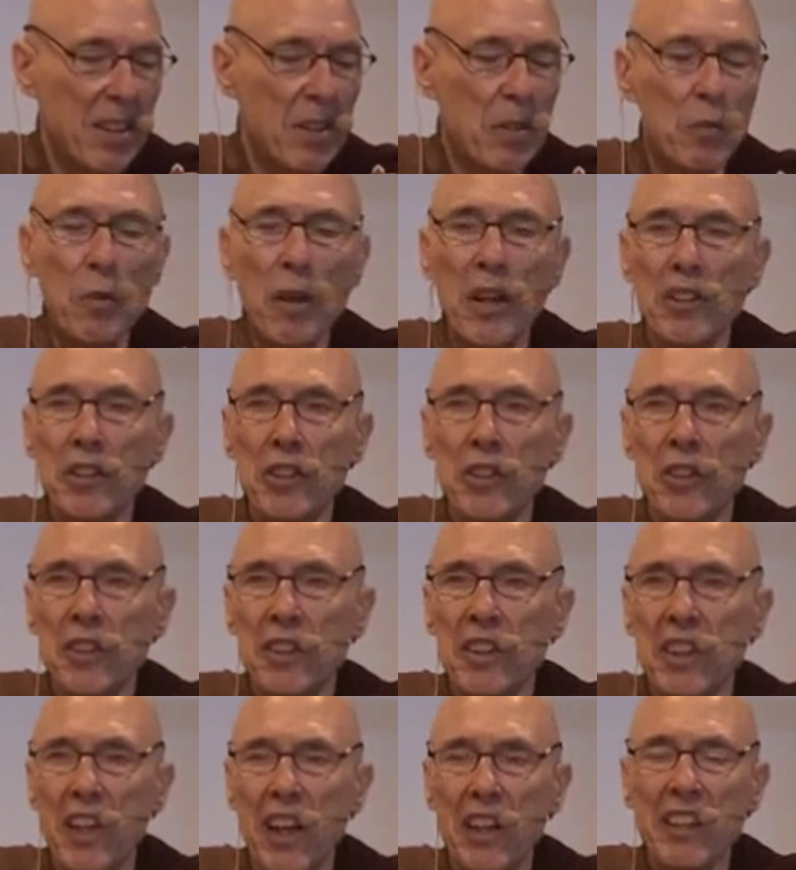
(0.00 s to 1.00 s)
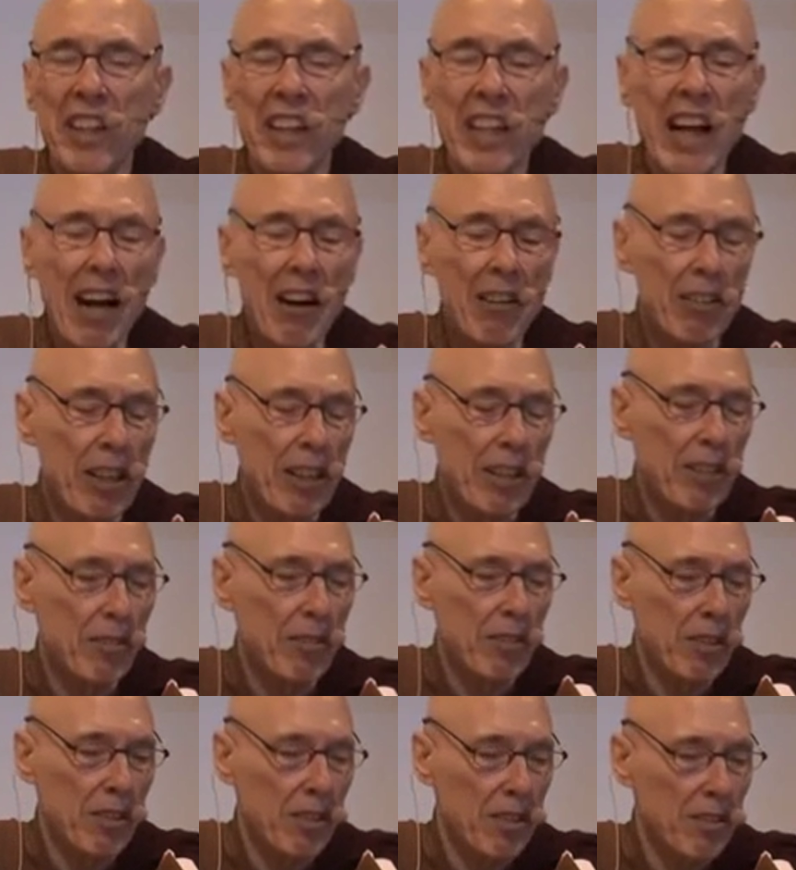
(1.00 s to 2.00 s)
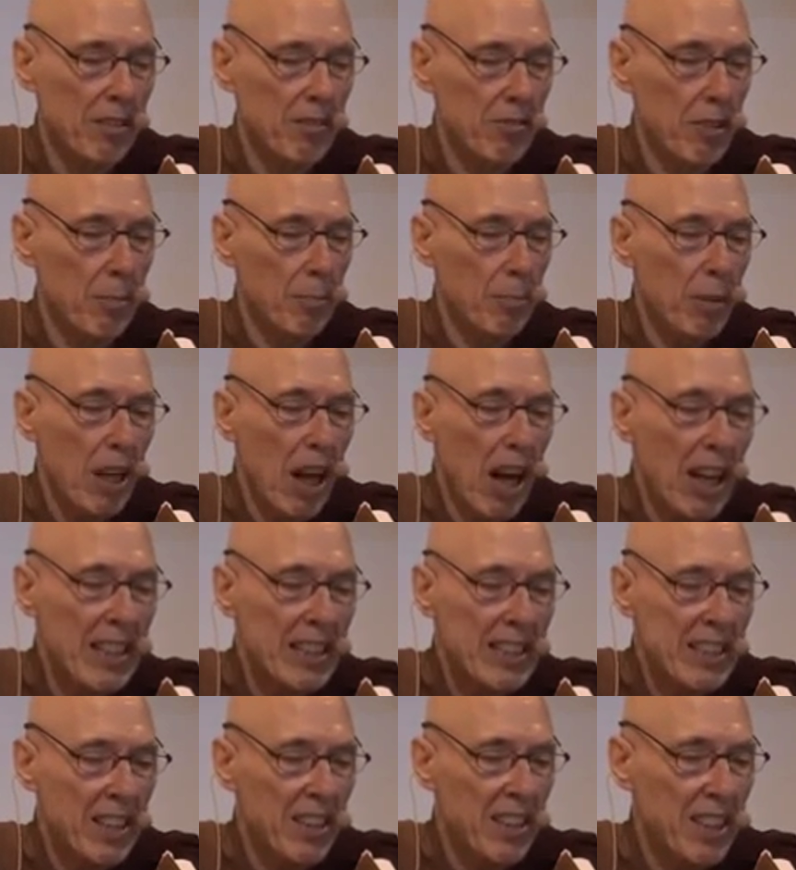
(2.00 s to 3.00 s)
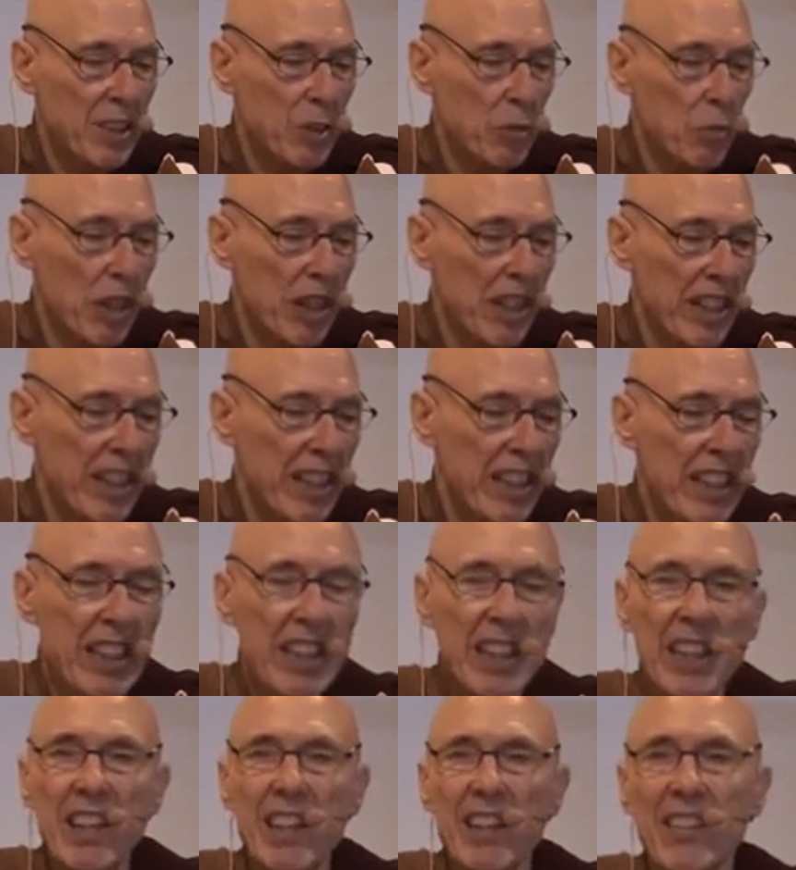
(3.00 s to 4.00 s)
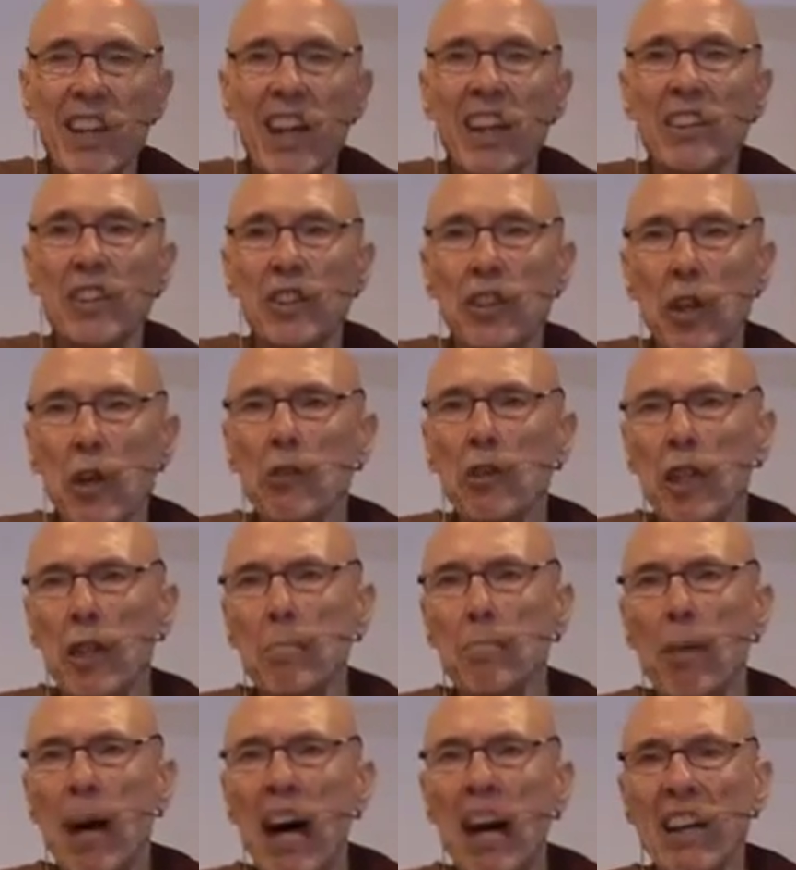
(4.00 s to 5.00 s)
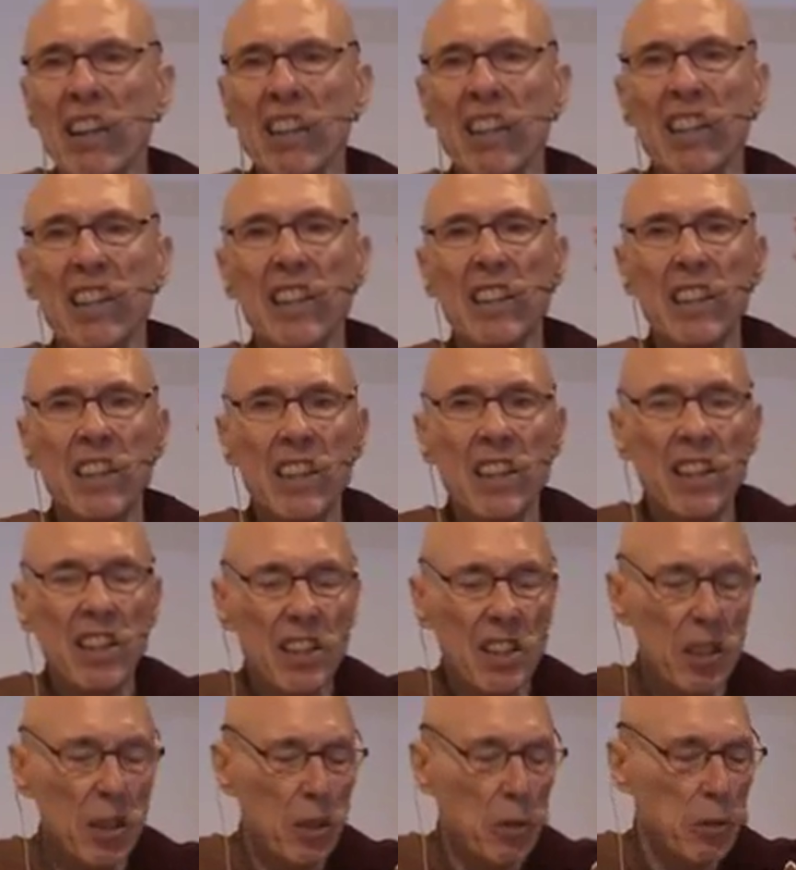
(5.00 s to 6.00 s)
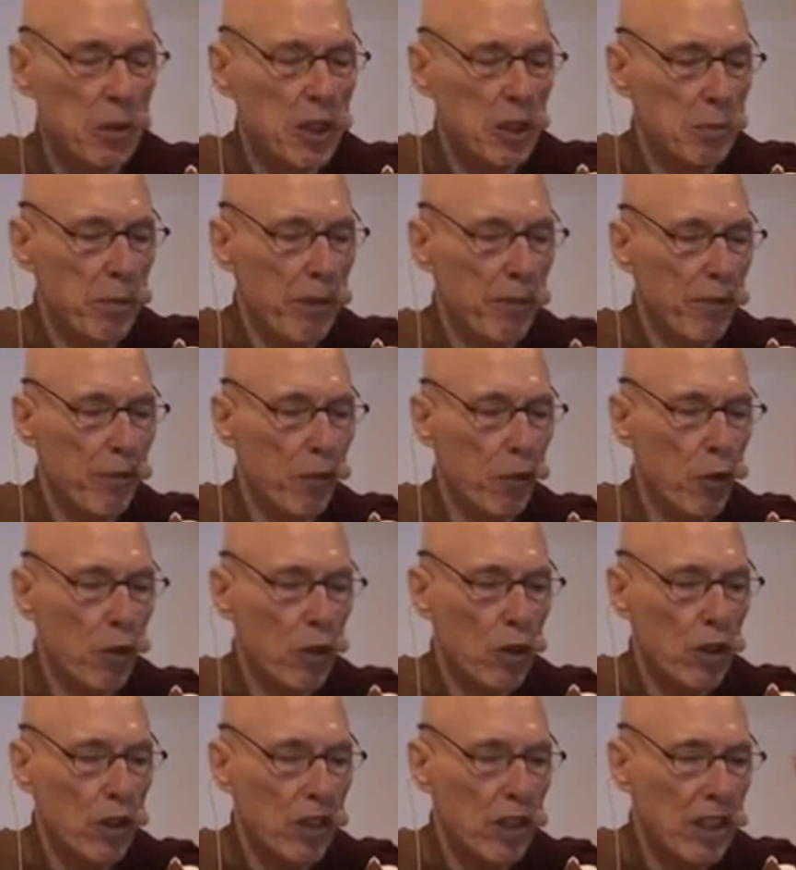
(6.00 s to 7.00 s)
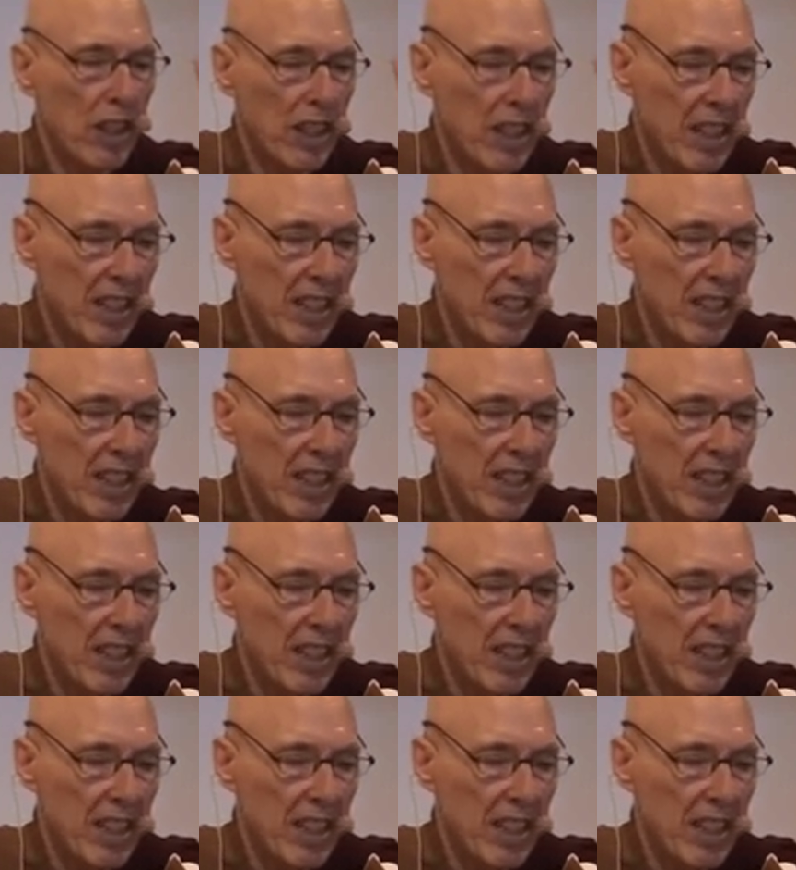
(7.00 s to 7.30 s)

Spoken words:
when Ghatikara replies in this way, then Jyotipala, who is before